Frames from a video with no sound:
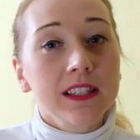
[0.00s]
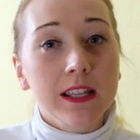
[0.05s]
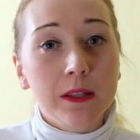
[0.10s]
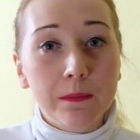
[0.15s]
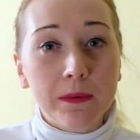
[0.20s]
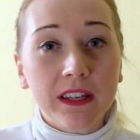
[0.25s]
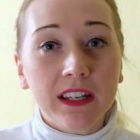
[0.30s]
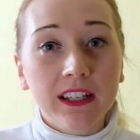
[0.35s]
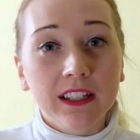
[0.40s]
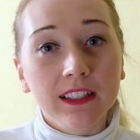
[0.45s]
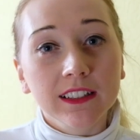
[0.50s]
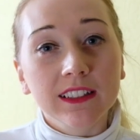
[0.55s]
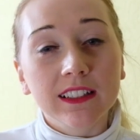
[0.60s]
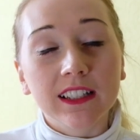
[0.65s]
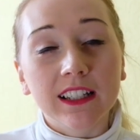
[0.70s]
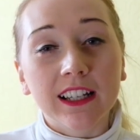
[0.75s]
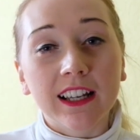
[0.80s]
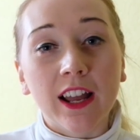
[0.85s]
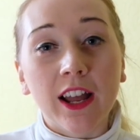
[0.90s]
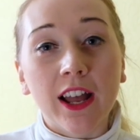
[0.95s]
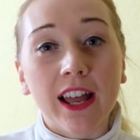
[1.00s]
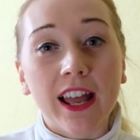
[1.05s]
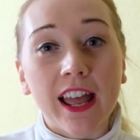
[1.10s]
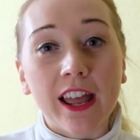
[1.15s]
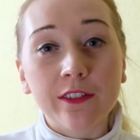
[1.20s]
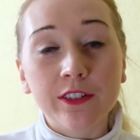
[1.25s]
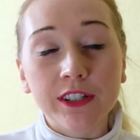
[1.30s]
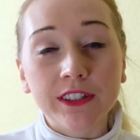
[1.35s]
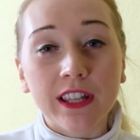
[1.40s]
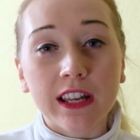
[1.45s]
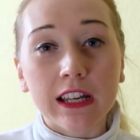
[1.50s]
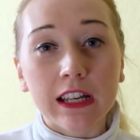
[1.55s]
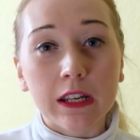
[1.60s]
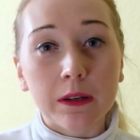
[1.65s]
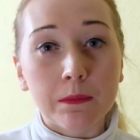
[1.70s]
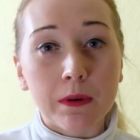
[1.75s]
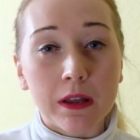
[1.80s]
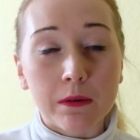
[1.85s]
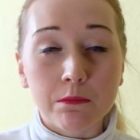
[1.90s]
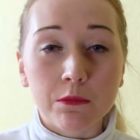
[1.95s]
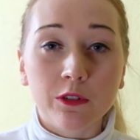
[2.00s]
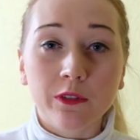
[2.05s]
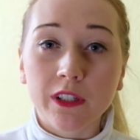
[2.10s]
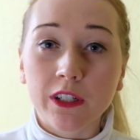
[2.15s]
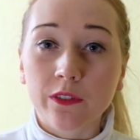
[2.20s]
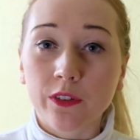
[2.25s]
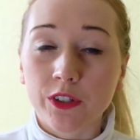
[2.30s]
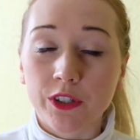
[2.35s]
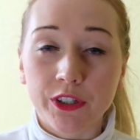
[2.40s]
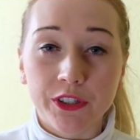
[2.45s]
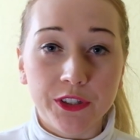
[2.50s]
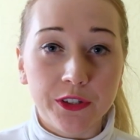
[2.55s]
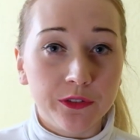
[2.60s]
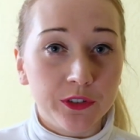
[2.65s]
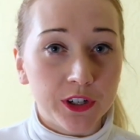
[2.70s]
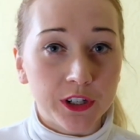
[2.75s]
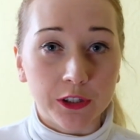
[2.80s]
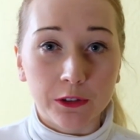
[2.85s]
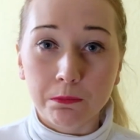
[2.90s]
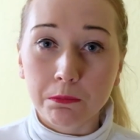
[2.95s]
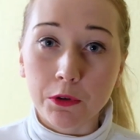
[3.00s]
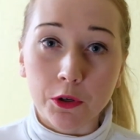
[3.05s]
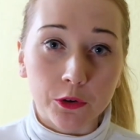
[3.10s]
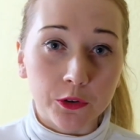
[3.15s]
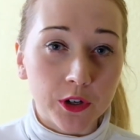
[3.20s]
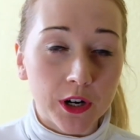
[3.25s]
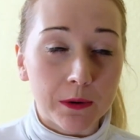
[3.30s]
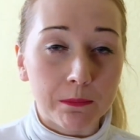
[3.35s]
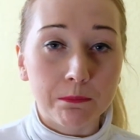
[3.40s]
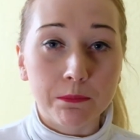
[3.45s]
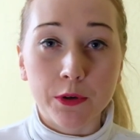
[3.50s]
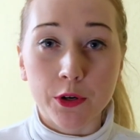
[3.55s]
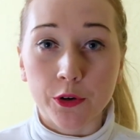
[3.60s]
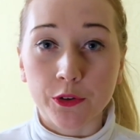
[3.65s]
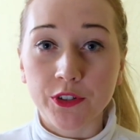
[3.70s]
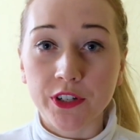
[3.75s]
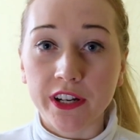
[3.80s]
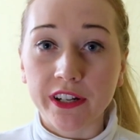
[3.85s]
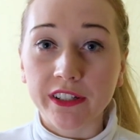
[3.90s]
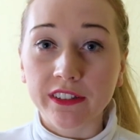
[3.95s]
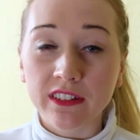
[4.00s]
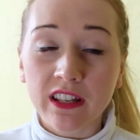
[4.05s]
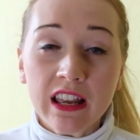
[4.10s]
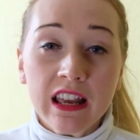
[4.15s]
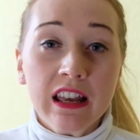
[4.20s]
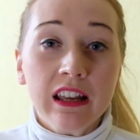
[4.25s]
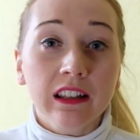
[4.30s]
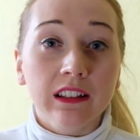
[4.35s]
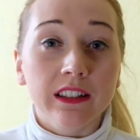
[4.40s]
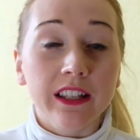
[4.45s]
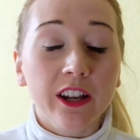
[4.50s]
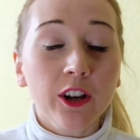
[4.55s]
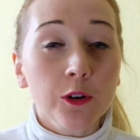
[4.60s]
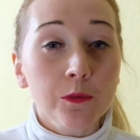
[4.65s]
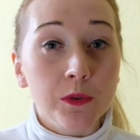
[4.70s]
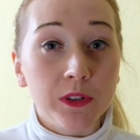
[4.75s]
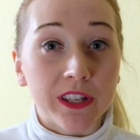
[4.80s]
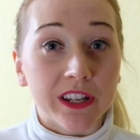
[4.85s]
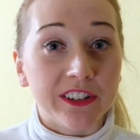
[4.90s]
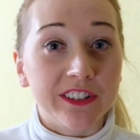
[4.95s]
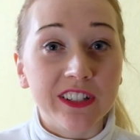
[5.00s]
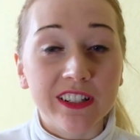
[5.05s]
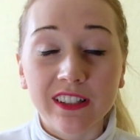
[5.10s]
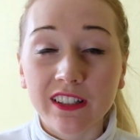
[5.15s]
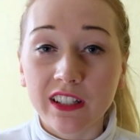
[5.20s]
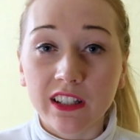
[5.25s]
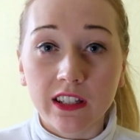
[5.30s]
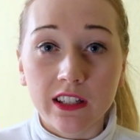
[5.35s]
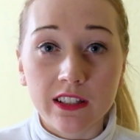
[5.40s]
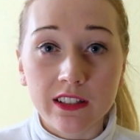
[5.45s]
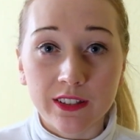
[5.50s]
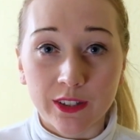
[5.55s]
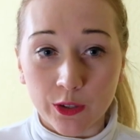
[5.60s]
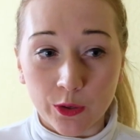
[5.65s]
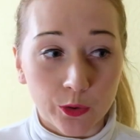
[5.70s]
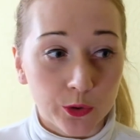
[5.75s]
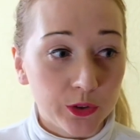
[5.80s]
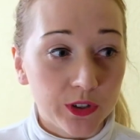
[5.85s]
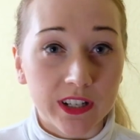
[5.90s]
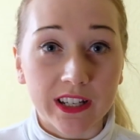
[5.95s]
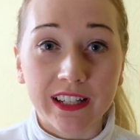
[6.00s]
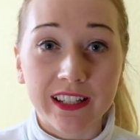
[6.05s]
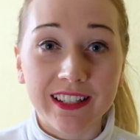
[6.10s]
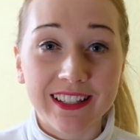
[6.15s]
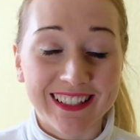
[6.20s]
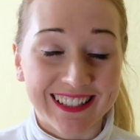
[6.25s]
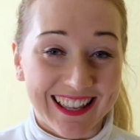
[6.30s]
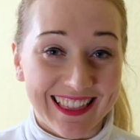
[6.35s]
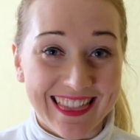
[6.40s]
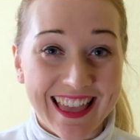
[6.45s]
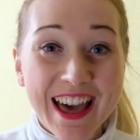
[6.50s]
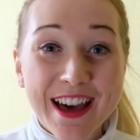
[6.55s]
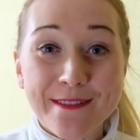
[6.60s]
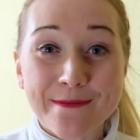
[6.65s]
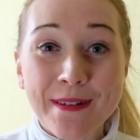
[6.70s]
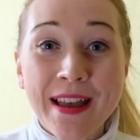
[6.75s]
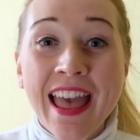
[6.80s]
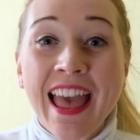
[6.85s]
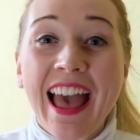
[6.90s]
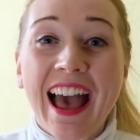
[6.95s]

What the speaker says: admit, every time I'm moving for a different program, project, the accommodation is usually set up.